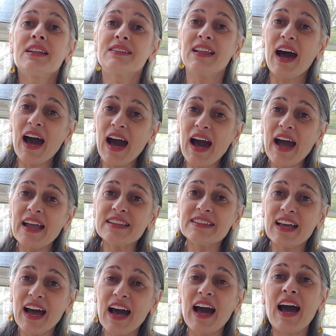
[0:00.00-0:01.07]
dai
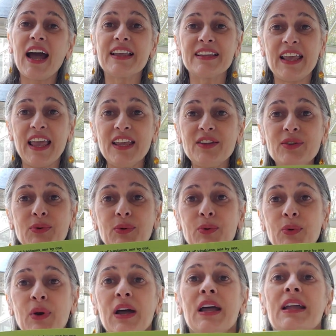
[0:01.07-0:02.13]

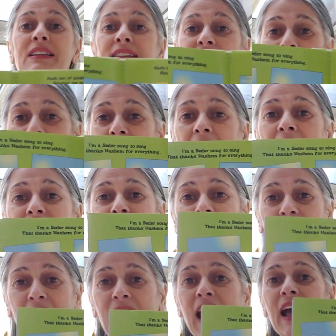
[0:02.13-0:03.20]
dayenu, dai
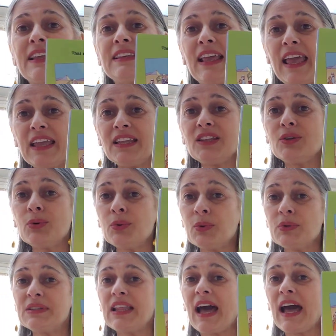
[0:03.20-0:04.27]

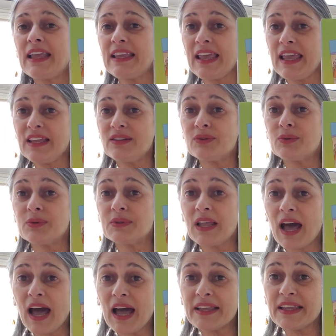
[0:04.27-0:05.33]
dayenu, dayenu,
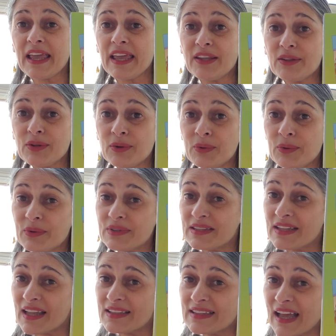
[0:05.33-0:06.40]
dayenu.
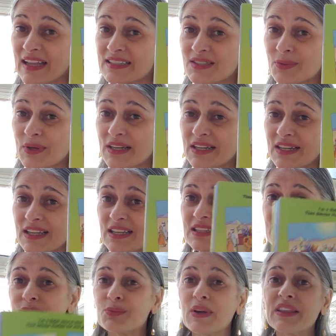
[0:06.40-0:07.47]
And that's what it
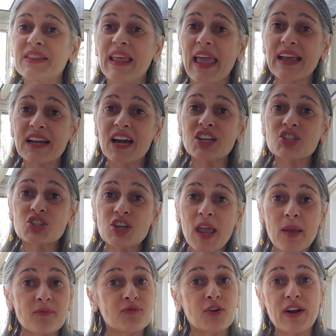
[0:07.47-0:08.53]
is. We thank
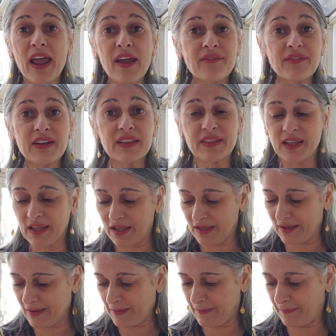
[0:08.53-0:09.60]
Hashem for everything.